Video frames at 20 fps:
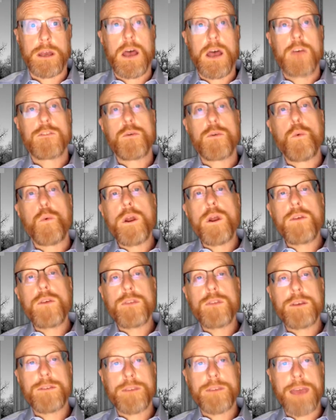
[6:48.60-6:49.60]
So what is
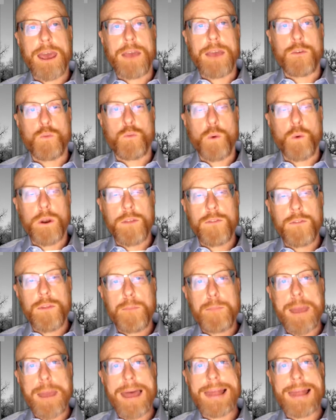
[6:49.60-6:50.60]
this case? What does the
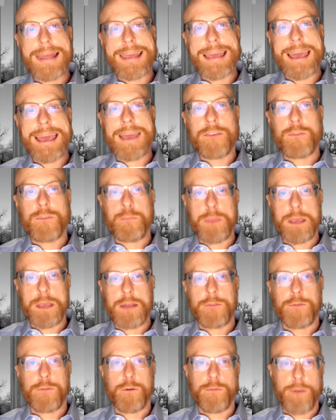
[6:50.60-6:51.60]
Bailey case
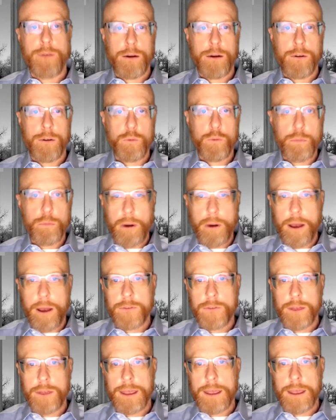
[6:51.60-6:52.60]
mean for veterans with
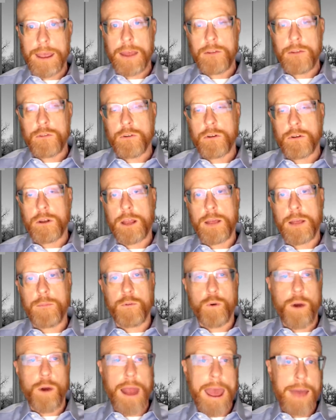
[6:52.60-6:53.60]
prostate cancer claims
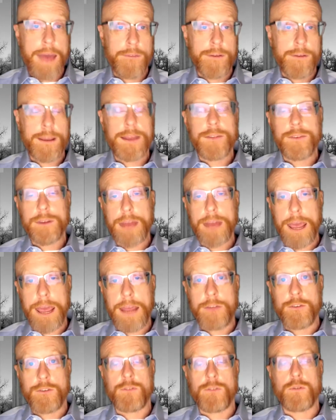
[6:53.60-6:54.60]
or advocates and
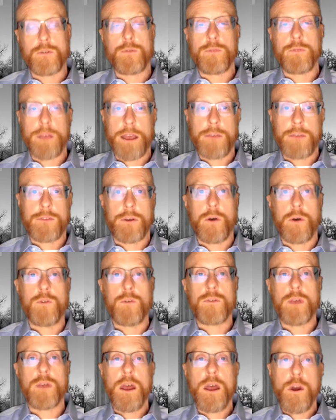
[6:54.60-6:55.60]
agents or
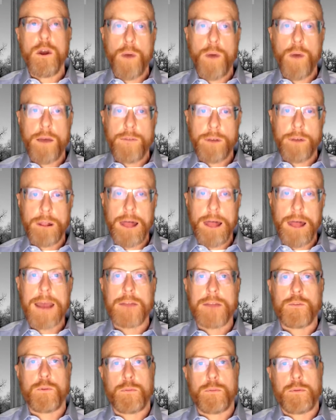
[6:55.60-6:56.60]
VSOs who have
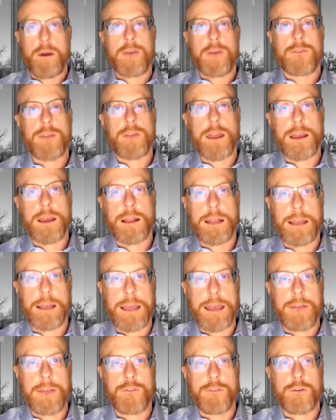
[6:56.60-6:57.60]
clients with prostate
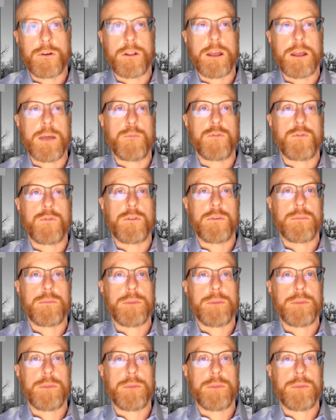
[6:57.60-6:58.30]
cancer claims?